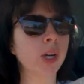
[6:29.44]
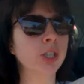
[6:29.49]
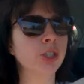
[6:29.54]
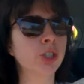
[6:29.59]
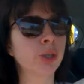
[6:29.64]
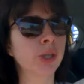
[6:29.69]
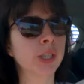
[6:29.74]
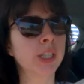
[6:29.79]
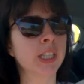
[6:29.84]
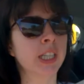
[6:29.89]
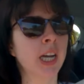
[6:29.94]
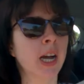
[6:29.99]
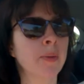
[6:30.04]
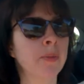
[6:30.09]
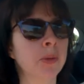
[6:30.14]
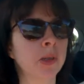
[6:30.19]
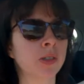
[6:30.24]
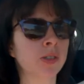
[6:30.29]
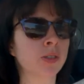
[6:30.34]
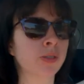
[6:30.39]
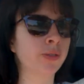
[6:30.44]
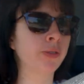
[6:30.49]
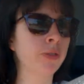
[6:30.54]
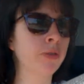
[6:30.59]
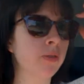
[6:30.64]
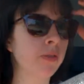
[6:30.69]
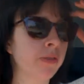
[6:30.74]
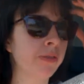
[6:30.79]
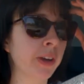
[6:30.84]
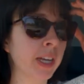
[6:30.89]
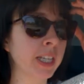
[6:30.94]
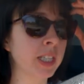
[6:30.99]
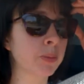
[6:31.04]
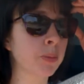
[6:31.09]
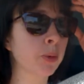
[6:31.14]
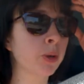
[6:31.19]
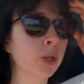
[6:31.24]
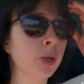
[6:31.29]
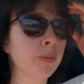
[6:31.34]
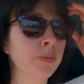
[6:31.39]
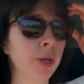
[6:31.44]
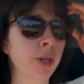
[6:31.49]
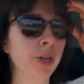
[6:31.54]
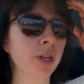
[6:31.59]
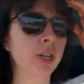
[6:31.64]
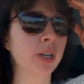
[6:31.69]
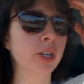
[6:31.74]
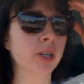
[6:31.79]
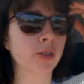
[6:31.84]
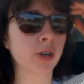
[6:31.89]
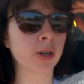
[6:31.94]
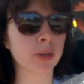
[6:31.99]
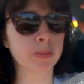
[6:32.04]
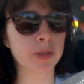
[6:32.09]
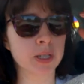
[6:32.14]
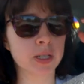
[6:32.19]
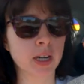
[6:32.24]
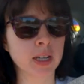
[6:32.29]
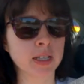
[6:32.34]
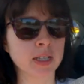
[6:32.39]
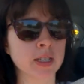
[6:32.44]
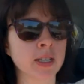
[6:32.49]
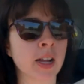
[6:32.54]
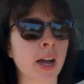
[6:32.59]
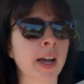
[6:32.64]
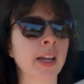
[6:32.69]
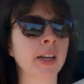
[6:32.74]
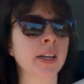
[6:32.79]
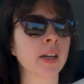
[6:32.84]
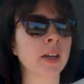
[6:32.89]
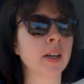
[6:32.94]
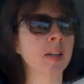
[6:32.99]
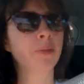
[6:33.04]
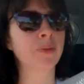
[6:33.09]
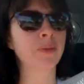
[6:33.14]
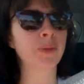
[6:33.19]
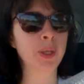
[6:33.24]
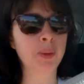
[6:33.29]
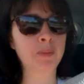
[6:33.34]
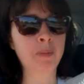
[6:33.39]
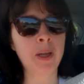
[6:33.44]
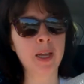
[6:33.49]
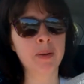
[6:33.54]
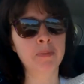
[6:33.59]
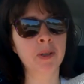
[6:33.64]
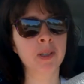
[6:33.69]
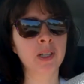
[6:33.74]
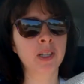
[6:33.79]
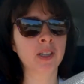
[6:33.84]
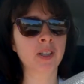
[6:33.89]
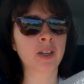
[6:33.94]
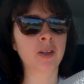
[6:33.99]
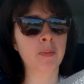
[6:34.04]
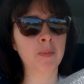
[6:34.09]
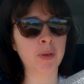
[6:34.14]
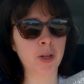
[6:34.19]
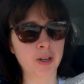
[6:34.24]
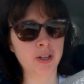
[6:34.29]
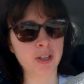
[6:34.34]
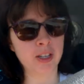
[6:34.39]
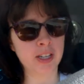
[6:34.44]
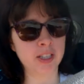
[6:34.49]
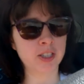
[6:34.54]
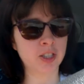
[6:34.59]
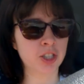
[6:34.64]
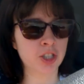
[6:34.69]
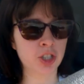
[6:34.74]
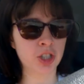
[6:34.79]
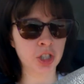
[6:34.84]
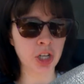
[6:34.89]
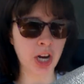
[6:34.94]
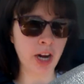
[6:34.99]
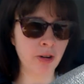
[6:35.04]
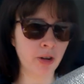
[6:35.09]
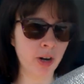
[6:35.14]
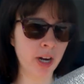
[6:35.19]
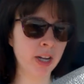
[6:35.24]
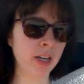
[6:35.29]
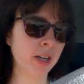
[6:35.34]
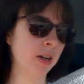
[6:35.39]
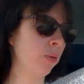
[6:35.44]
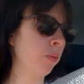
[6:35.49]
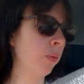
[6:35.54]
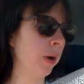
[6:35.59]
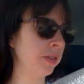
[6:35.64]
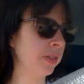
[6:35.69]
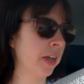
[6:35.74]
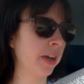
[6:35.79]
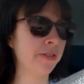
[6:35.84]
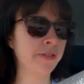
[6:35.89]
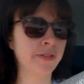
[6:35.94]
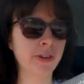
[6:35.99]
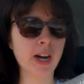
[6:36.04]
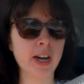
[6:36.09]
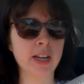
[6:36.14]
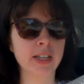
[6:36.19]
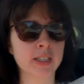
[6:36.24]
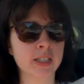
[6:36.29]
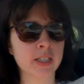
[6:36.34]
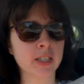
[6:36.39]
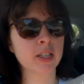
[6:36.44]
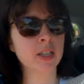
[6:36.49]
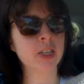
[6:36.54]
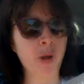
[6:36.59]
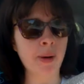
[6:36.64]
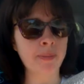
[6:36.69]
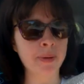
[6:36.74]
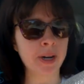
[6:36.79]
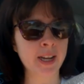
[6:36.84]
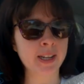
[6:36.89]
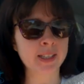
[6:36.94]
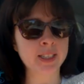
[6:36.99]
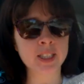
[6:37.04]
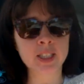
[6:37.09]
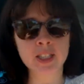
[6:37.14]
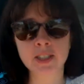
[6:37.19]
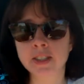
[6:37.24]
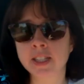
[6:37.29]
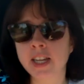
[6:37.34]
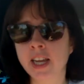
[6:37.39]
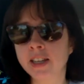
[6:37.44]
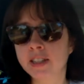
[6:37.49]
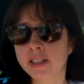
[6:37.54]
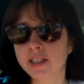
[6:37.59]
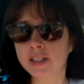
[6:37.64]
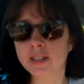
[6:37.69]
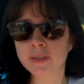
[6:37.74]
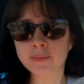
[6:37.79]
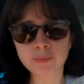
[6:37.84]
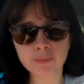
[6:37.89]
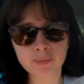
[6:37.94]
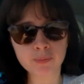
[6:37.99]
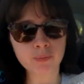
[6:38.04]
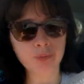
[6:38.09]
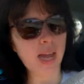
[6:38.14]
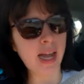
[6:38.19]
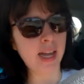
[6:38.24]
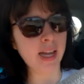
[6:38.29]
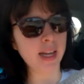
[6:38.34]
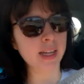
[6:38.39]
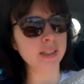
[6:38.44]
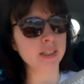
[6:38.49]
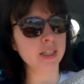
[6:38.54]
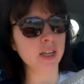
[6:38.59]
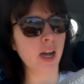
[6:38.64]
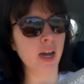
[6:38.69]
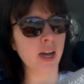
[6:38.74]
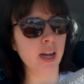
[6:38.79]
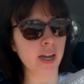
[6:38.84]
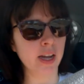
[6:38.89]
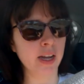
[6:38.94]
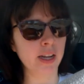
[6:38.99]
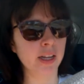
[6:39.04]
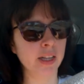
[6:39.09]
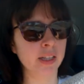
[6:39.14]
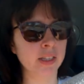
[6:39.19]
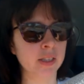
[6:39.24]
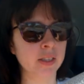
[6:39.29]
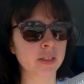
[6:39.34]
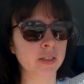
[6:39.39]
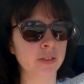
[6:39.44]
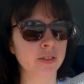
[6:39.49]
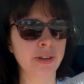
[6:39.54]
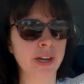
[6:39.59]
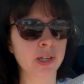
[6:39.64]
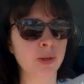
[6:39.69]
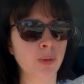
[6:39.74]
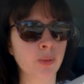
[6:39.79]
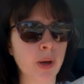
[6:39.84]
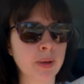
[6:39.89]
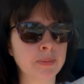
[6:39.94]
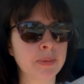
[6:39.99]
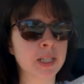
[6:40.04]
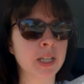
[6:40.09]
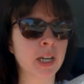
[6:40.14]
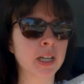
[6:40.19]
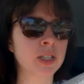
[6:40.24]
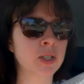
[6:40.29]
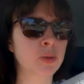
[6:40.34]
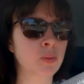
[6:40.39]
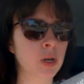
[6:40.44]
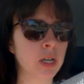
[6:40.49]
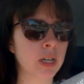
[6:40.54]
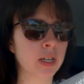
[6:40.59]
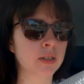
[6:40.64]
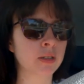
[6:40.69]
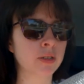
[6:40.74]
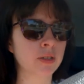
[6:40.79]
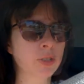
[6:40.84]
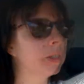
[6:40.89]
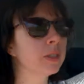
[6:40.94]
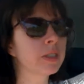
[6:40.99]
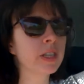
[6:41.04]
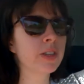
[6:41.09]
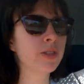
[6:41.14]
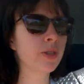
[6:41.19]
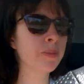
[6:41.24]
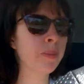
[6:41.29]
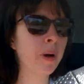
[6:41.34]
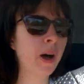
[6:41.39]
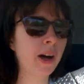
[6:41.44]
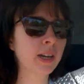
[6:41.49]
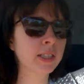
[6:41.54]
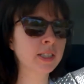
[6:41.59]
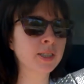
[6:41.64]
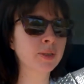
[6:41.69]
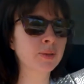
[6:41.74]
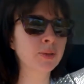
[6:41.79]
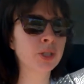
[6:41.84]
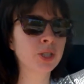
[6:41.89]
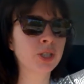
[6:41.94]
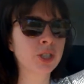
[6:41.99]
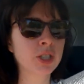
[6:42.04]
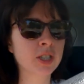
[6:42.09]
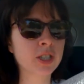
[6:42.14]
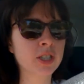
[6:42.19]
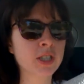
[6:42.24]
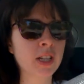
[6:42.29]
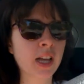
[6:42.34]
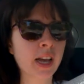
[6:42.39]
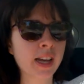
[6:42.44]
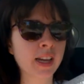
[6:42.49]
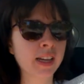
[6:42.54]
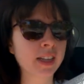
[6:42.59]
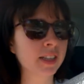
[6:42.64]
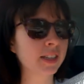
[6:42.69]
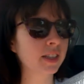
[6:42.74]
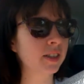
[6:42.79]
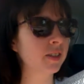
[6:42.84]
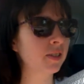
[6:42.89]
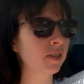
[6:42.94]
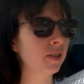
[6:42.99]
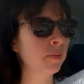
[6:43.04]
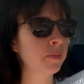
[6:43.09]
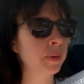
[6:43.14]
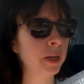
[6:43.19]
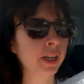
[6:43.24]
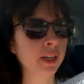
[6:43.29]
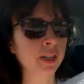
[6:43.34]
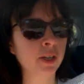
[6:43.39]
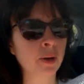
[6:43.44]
I joined a couple of Facebook community groups last night with people in the community just sharing when they find these rapid antigen tests, and I found a website as well, whereas in the past it was just like being